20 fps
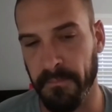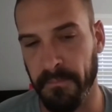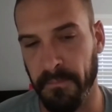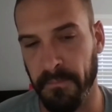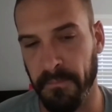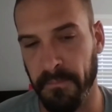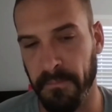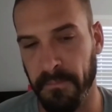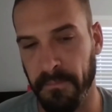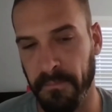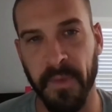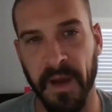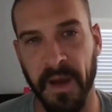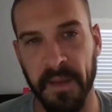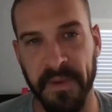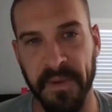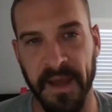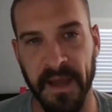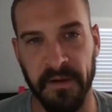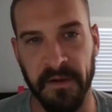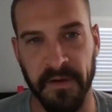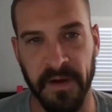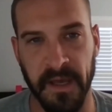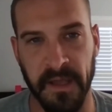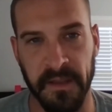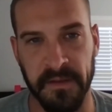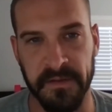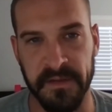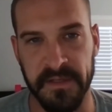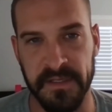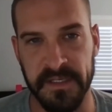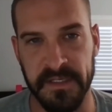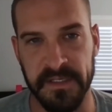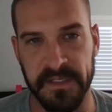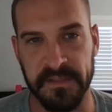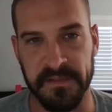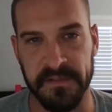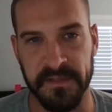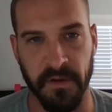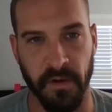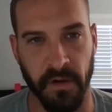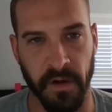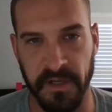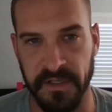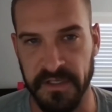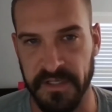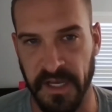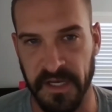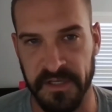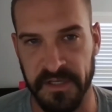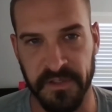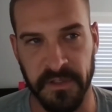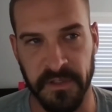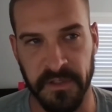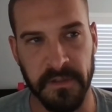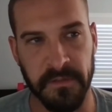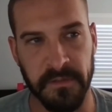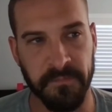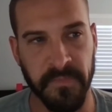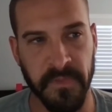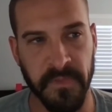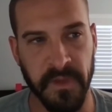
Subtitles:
All of my background is in architecture,